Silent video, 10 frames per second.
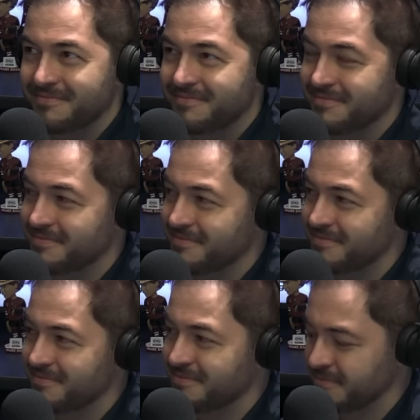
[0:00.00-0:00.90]

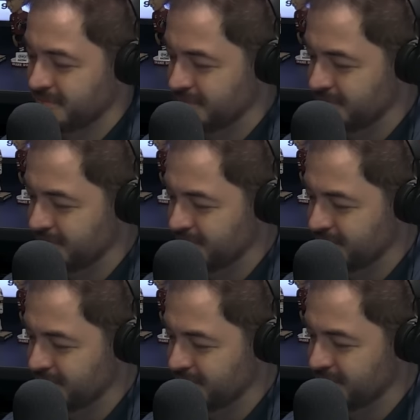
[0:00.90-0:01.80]

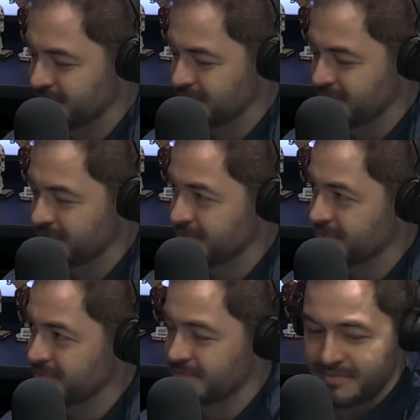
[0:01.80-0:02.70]

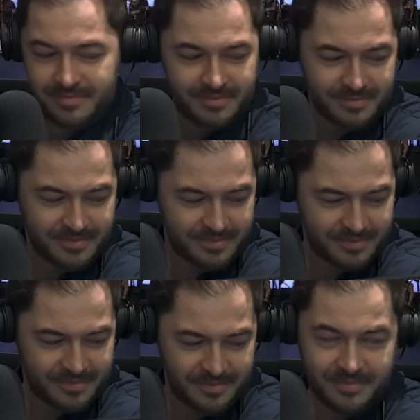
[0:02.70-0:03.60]

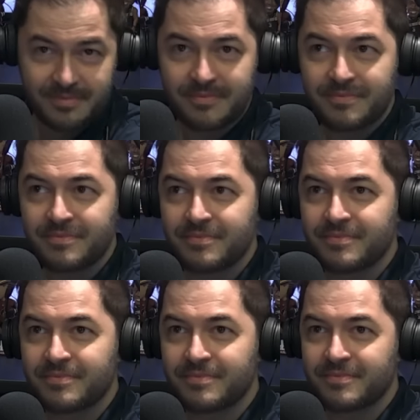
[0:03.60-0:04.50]

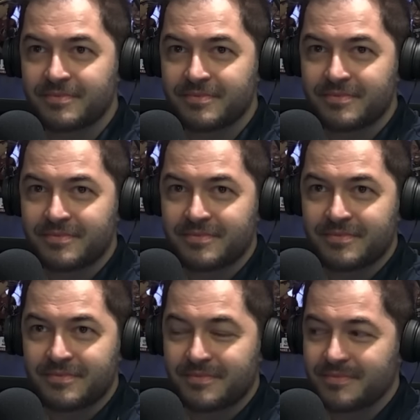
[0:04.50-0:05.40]

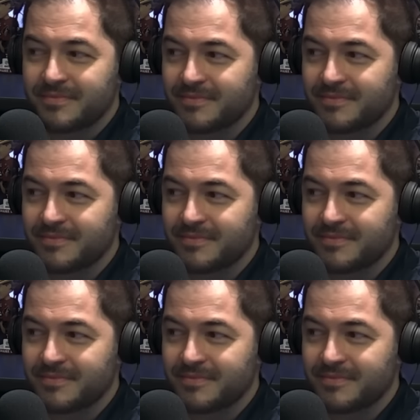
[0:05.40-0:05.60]
No words are spoken by the person on screen.